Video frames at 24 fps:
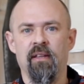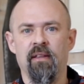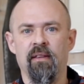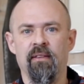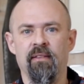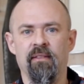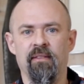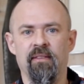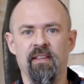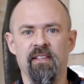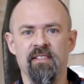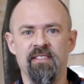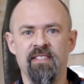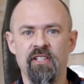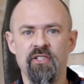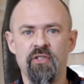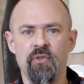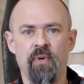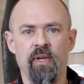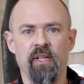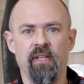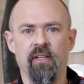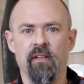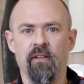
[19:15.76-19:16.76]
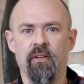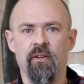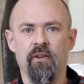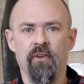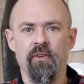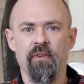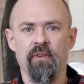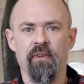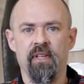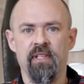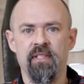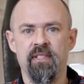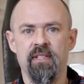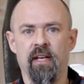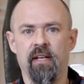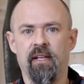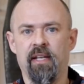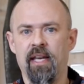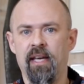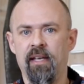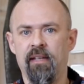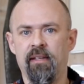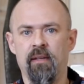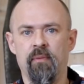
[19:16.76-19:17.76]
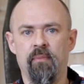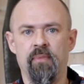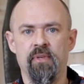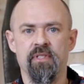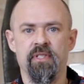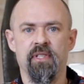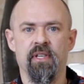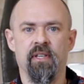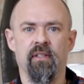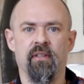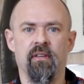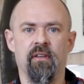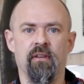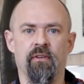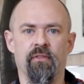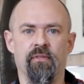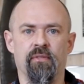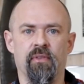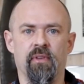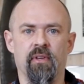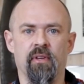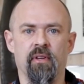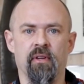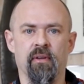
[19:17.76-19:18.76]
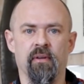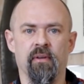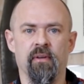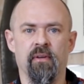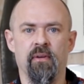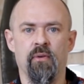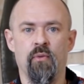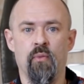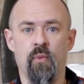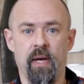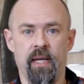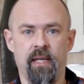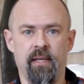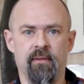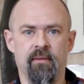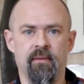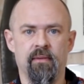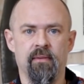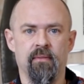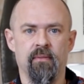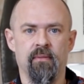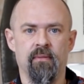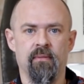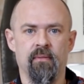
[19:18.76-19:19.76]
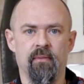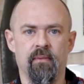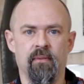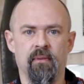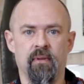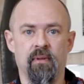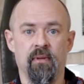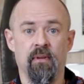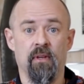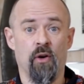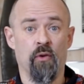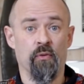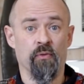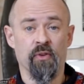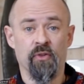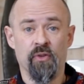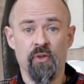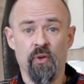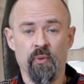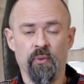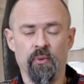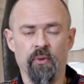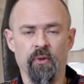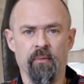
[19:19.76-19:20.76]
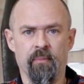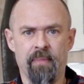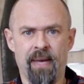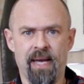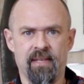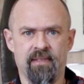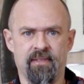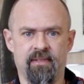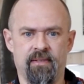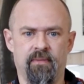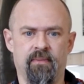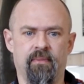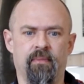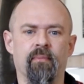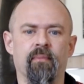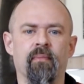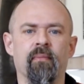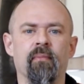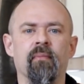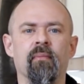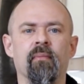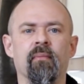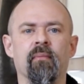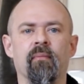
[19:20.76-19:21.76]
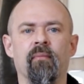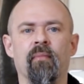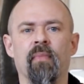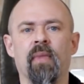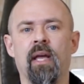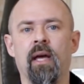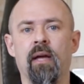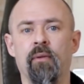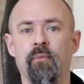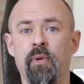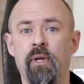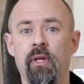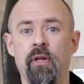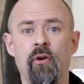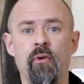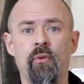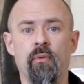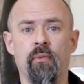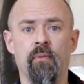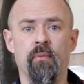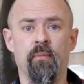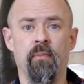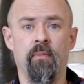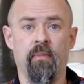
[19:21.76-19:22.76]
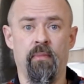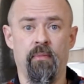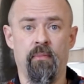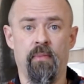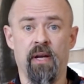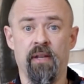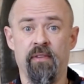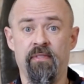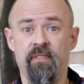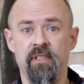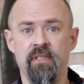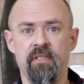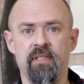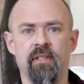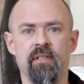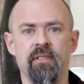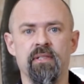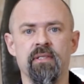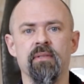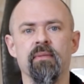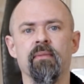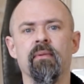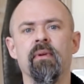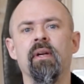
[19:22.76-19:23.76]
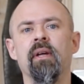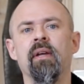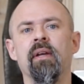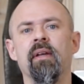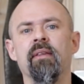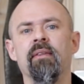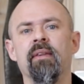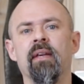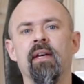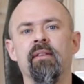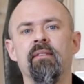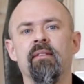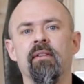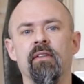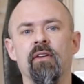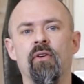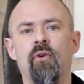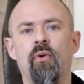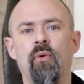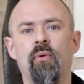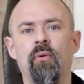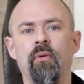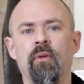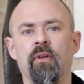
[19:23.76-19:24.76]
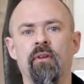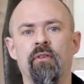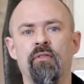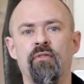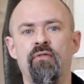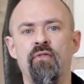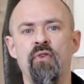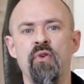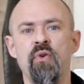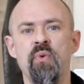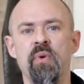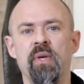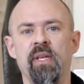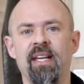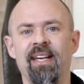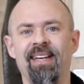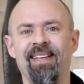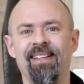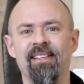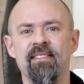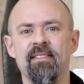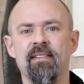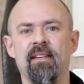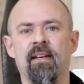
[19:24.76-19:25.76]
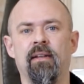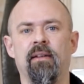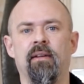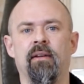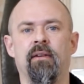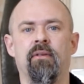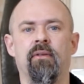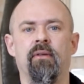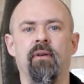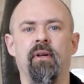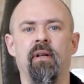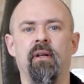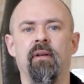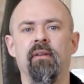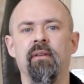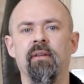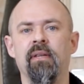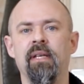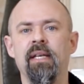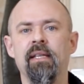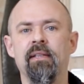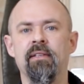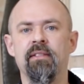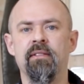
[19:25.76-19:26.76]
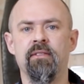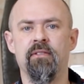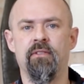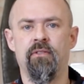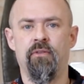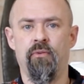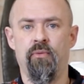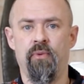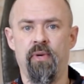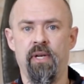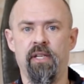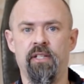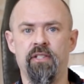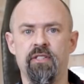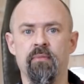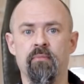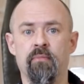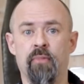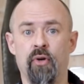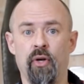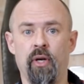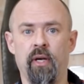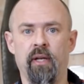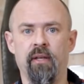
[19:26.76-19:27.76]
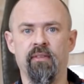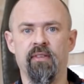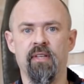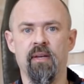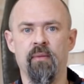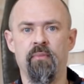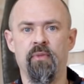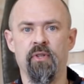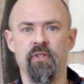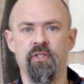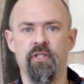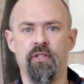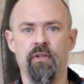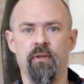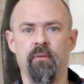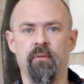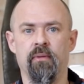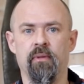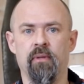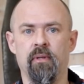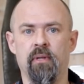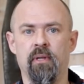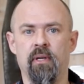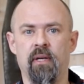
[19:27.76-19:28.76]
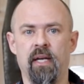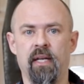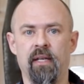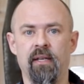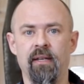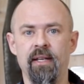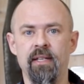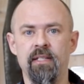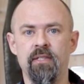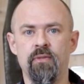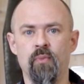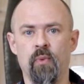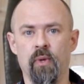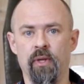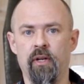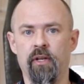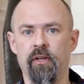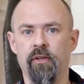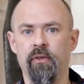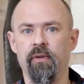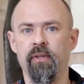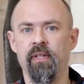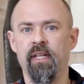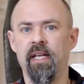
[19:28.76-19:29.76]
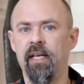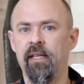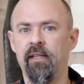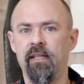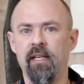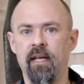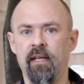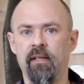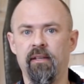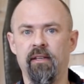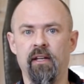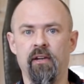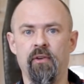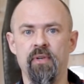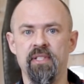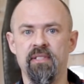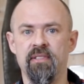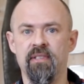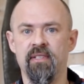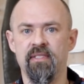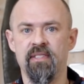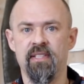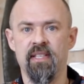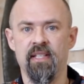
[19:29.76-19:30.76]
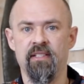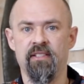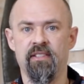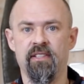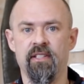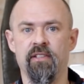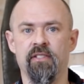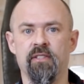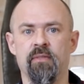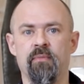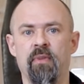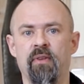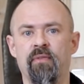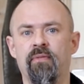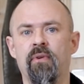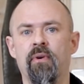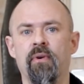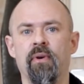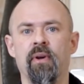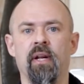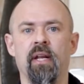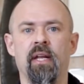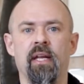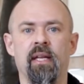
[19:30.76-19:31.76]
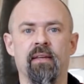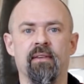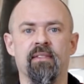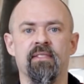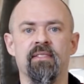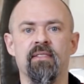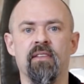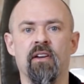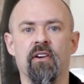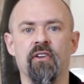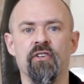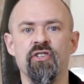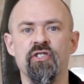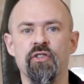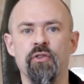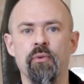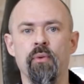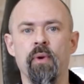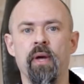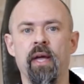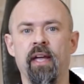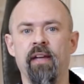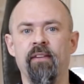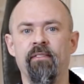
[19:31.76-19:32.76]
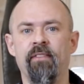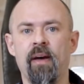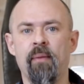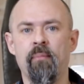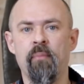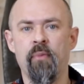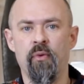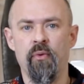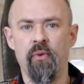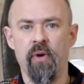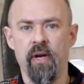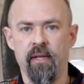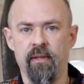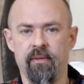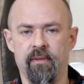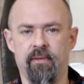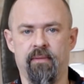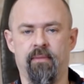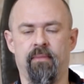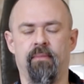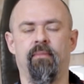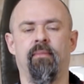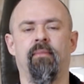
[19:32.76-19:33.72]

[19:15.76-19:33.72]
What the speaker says: the saturated cotton is like 80% of the weight of the total mass. And we know by physics that the whole fluid inside the coil needs to reach boiling temperature, at least 188 degrees Celsius, before it starts to evaporate.